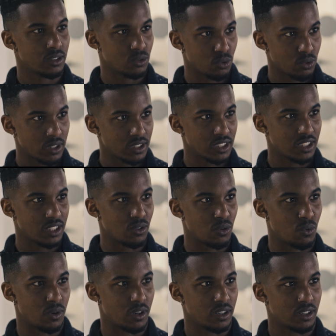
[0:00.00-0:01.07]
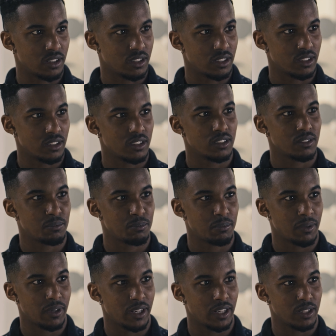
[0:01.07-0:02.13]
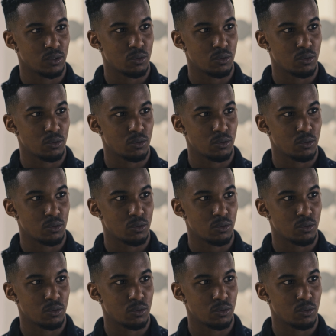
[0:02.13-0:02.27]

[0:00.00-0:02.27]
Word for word: and options at their fingertips.